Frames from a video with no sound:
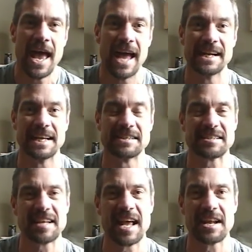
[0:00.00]
And
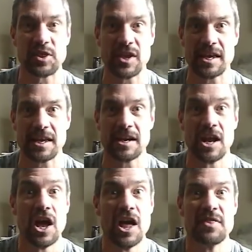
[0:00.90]
instead of
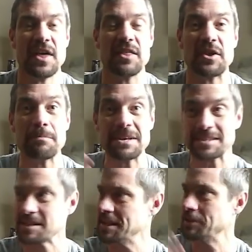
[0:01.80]
thinking, they're
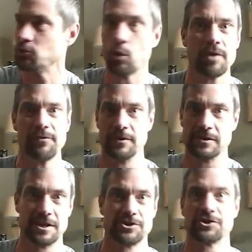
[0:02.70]
missing the
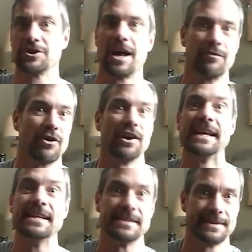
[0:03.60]
endorphins that just got
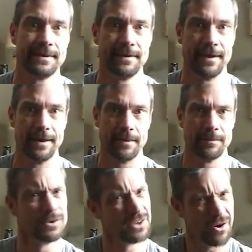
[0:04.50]
released in
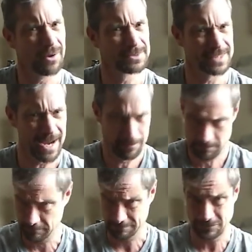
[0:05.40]
them. You know what I'm saying?
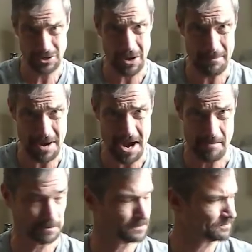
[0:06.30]
You know what I mean?